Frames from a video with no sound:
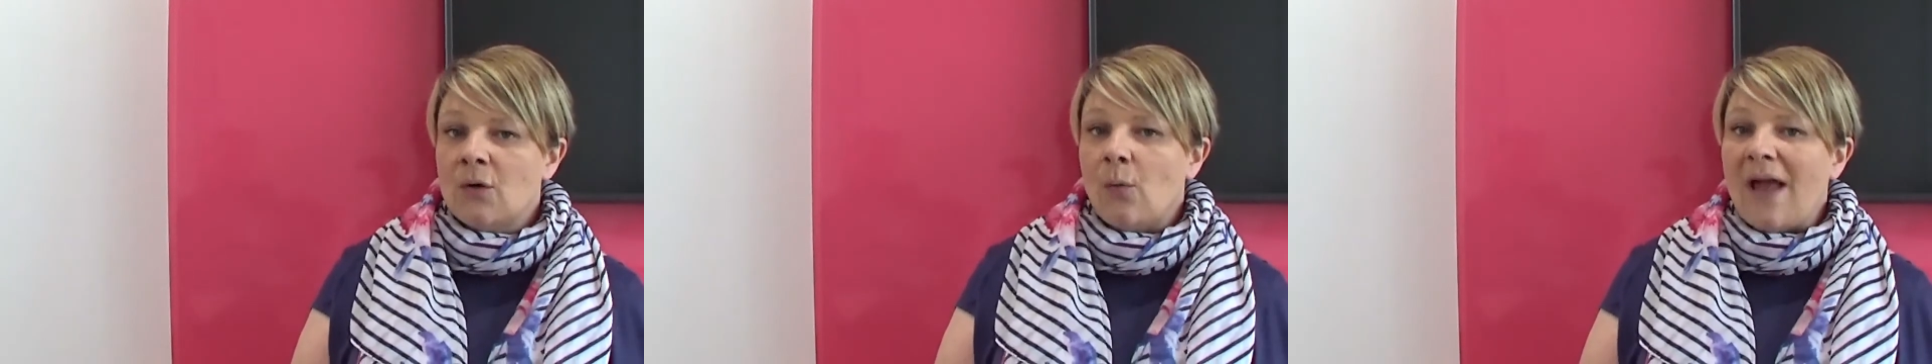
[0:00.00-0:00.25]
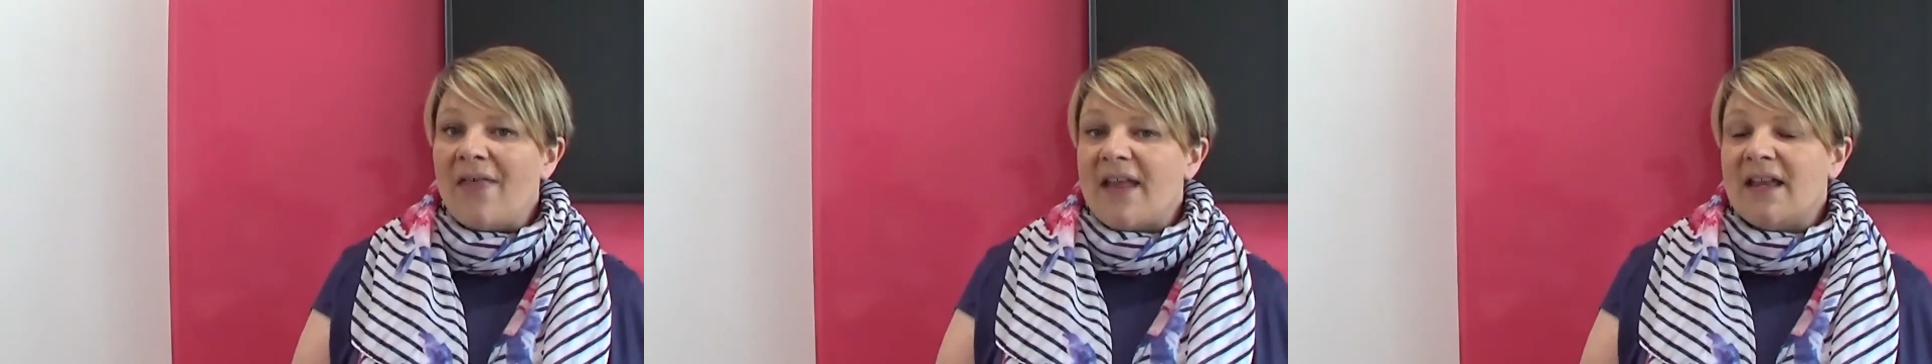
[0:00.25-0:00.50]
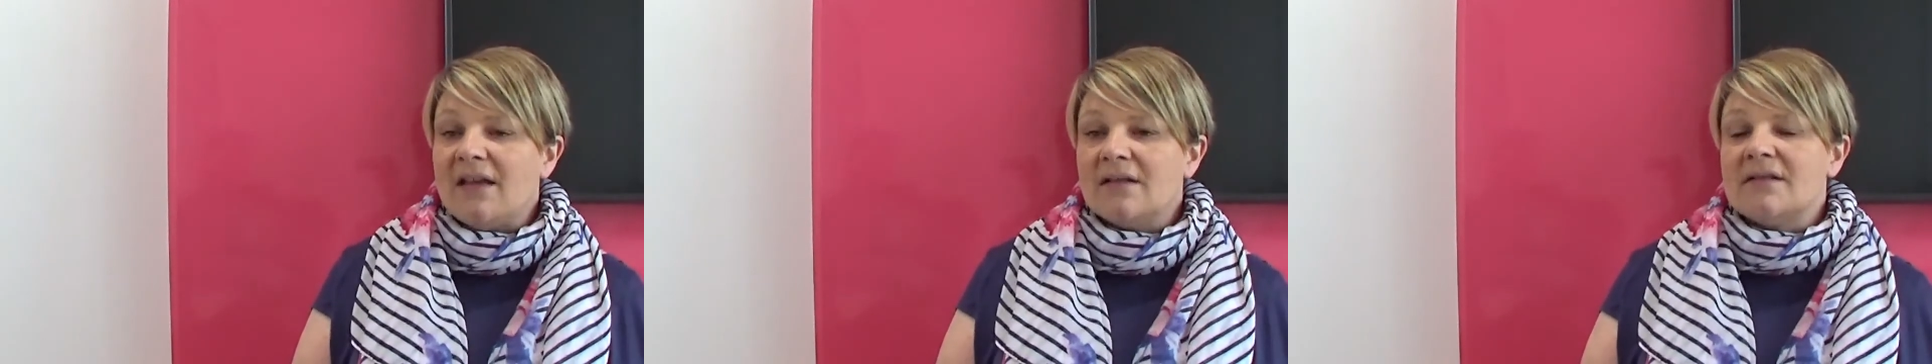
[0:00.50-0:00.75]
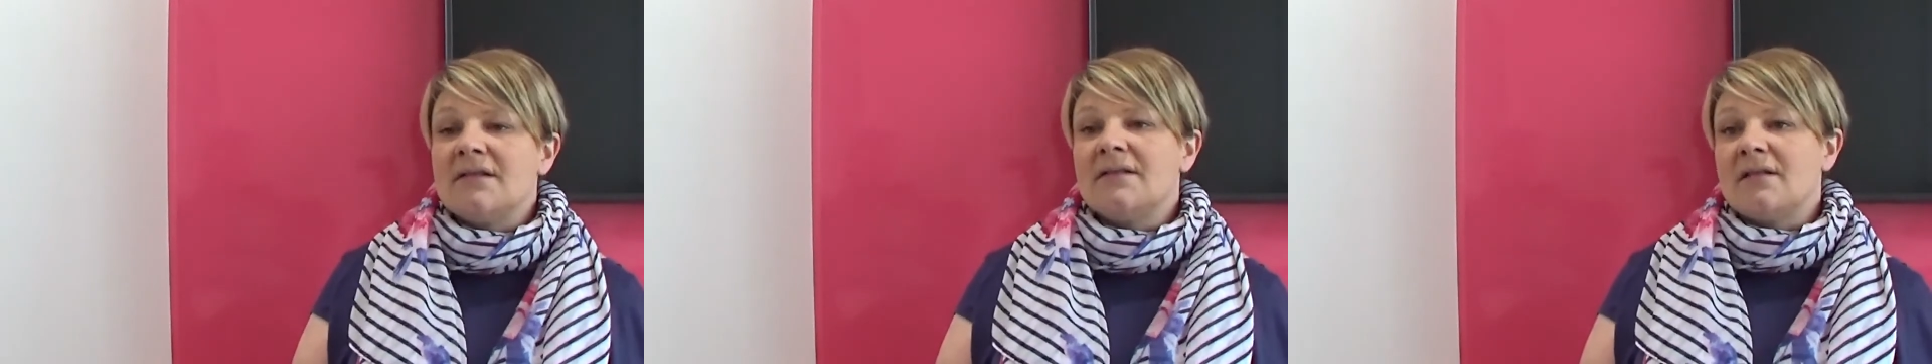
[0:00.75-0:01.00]
where they
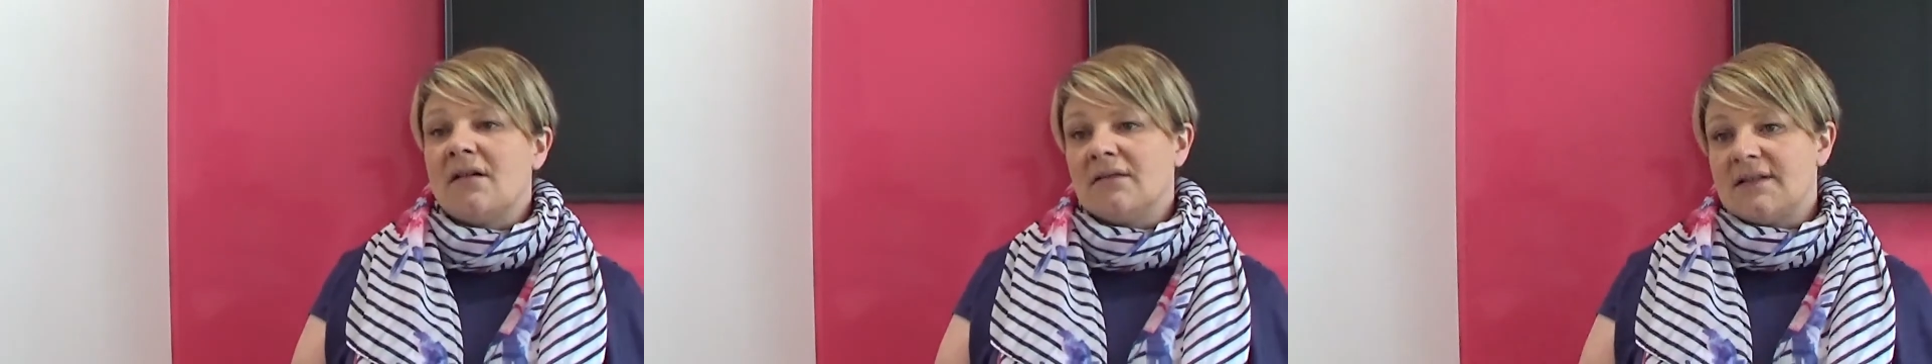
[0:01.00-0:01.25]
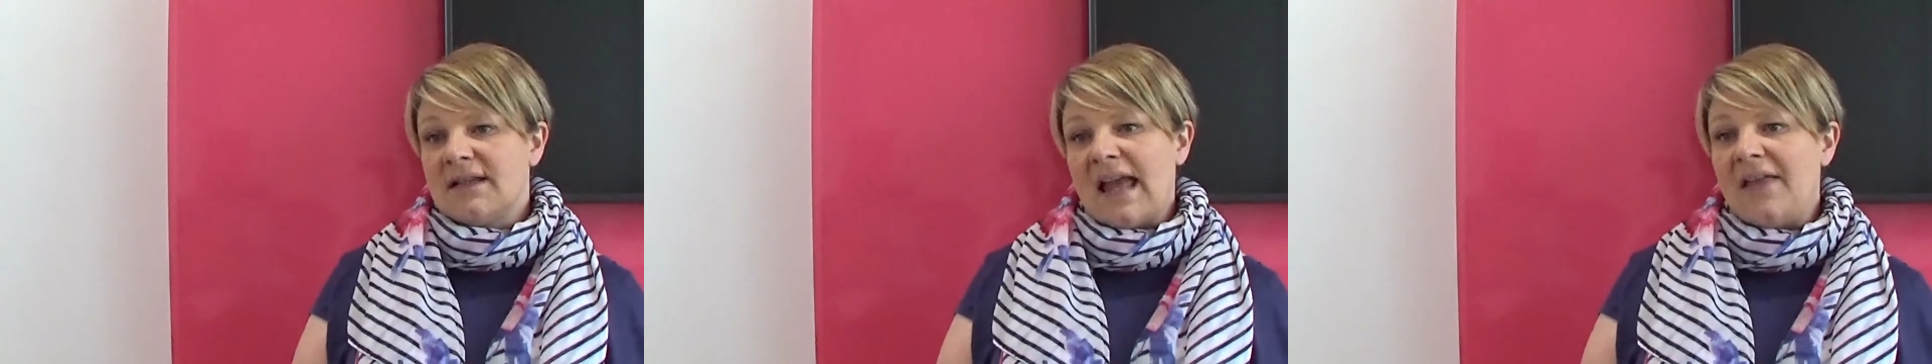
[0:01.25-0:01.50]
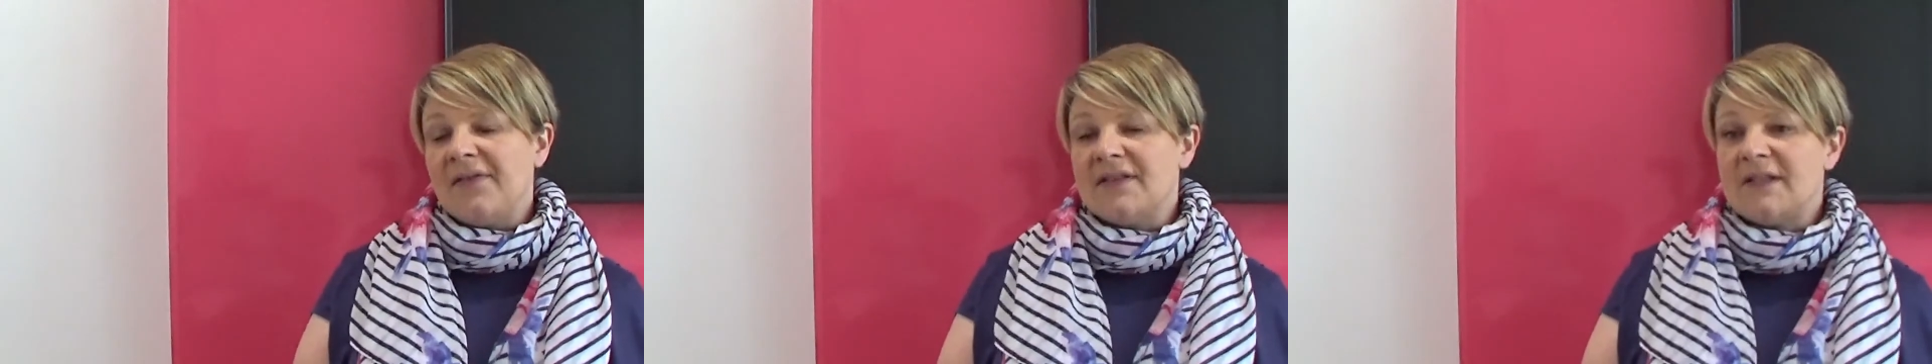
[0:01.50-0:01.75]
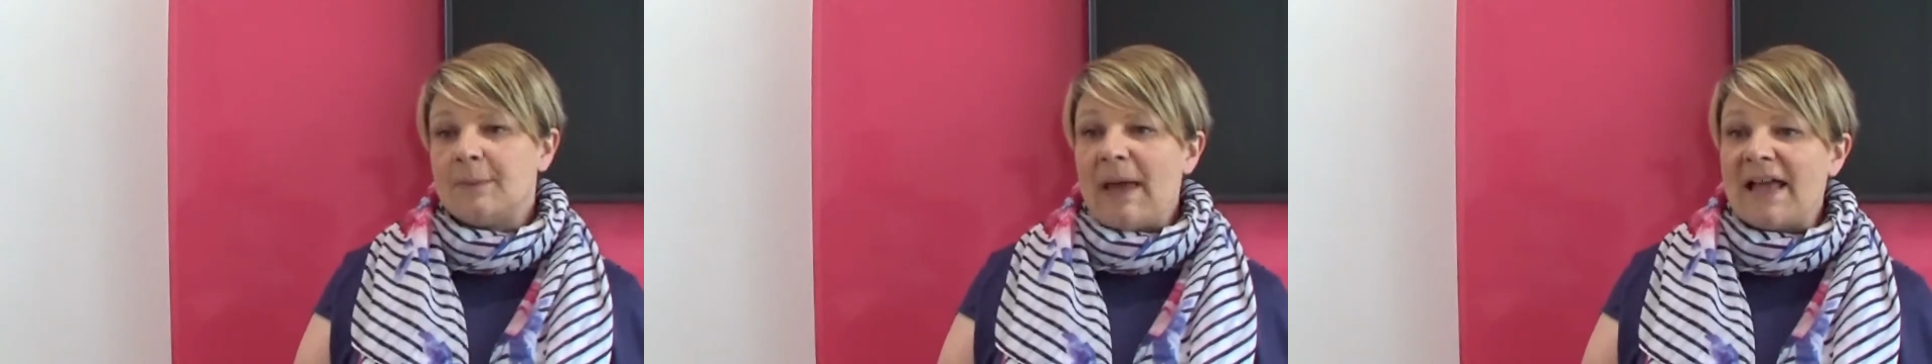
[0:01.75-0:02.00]
can start to get the
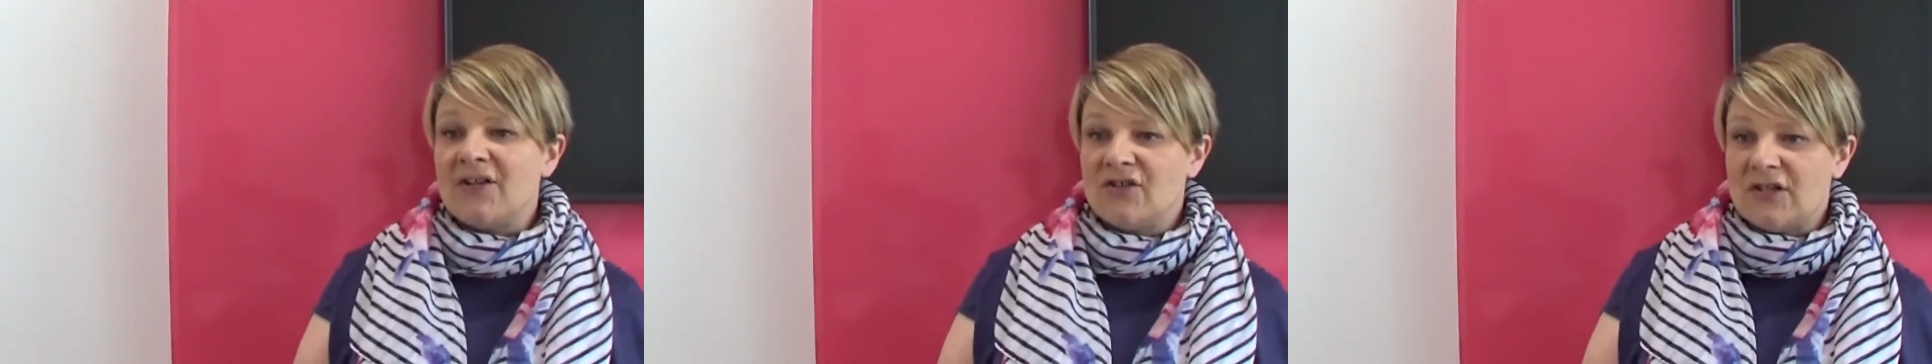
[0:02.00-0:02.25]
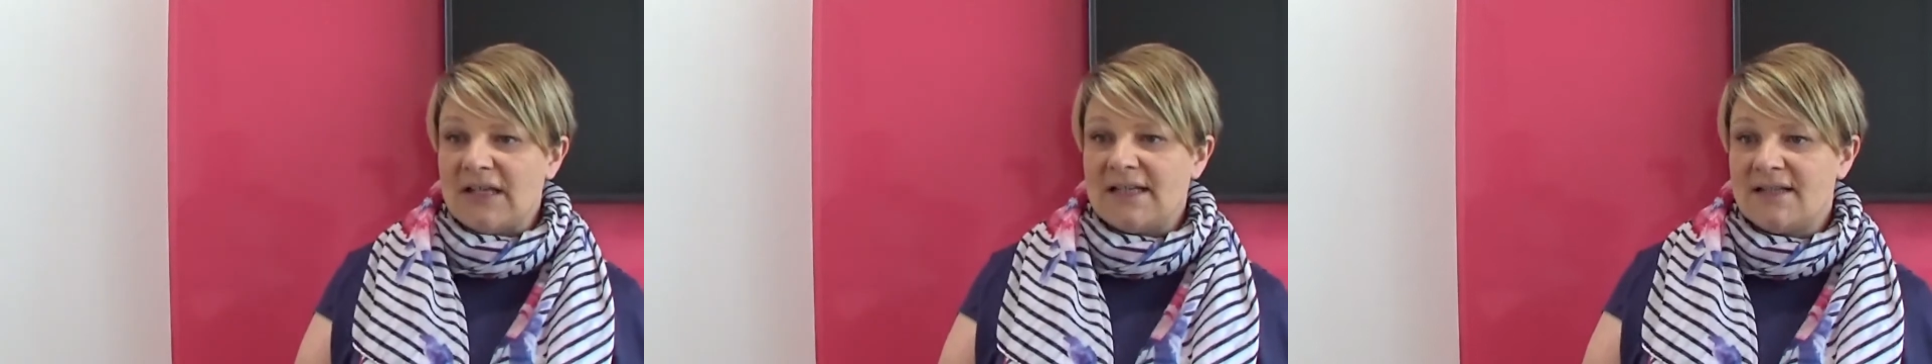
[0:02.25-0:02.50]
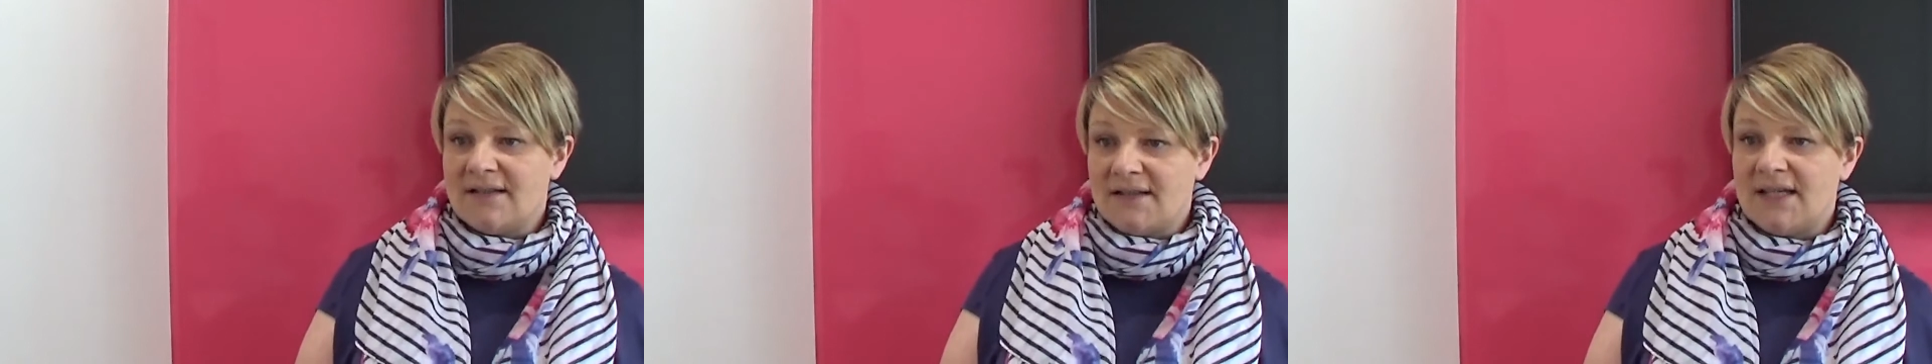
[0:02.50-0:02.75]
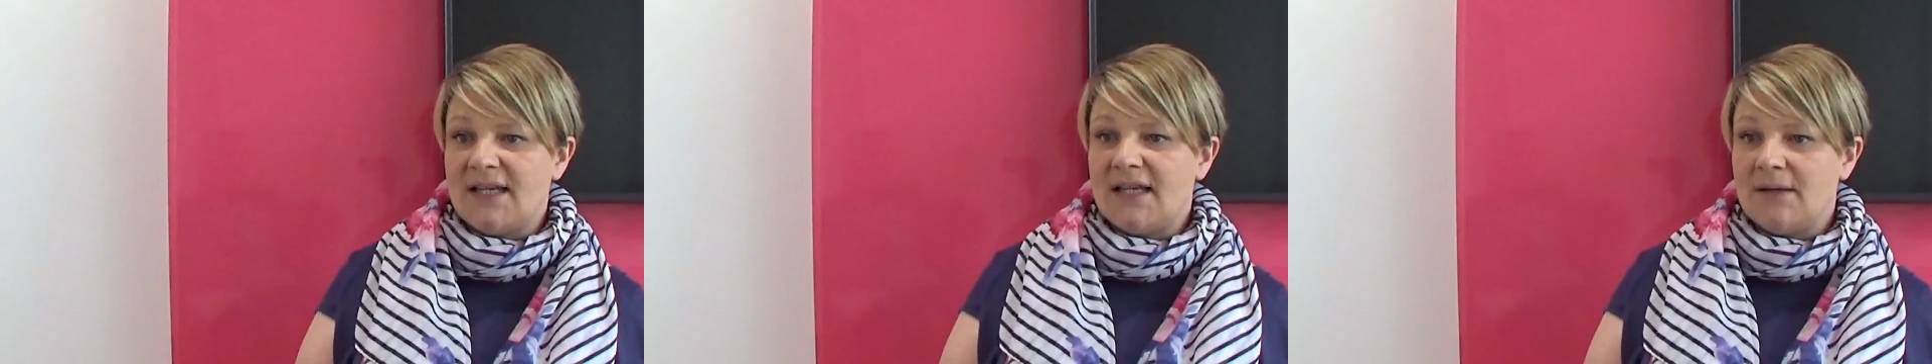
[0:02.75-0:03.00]
specialist
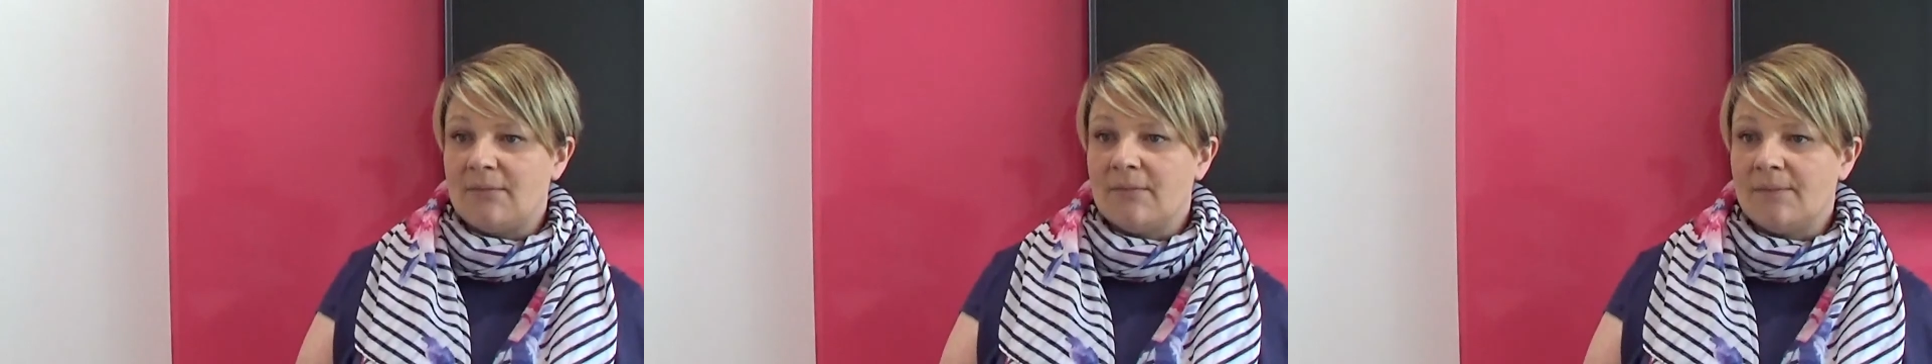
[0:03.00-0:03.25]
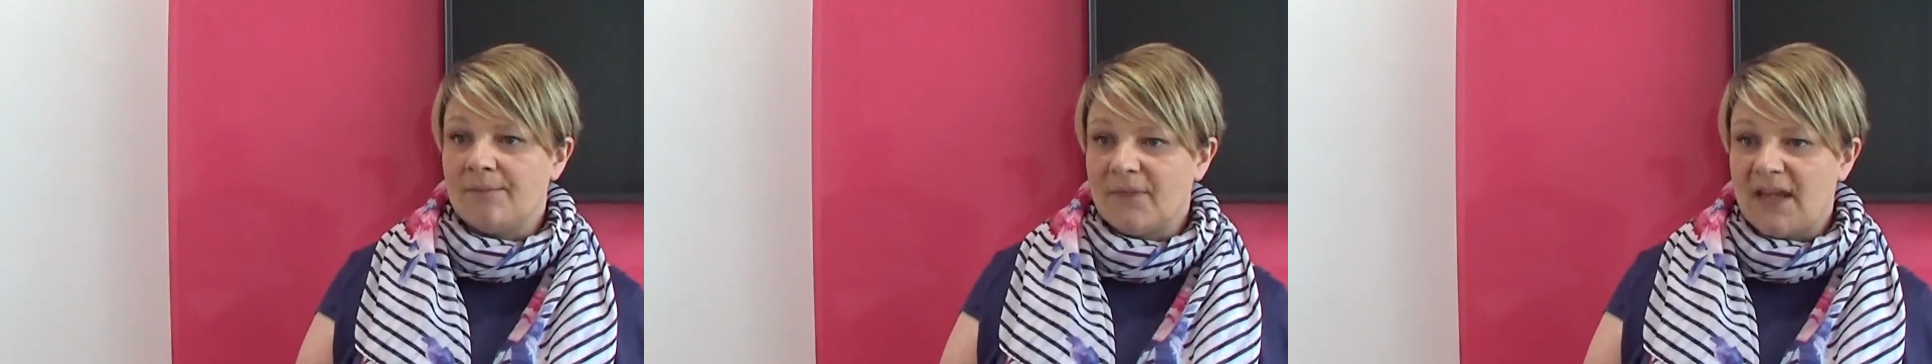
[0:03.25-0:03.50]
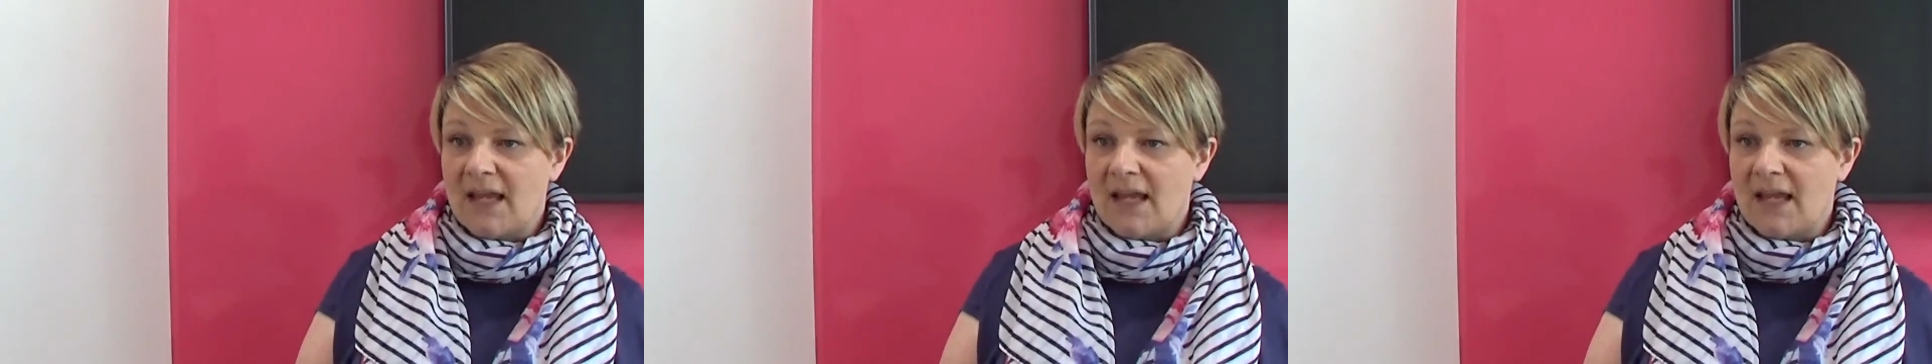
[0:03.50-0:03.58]
team